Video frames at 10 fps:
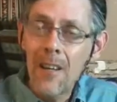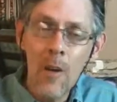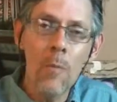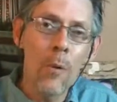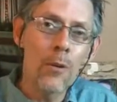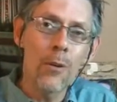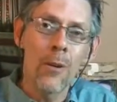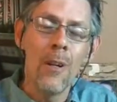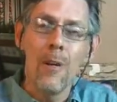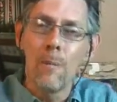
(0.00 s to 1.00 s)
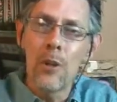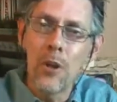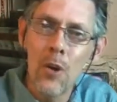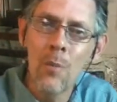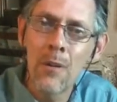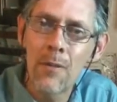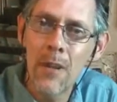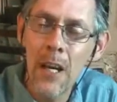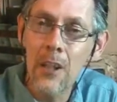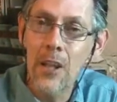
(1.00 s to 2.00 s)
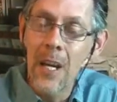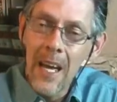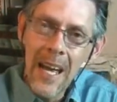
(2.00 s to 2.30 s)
immortal human flesh.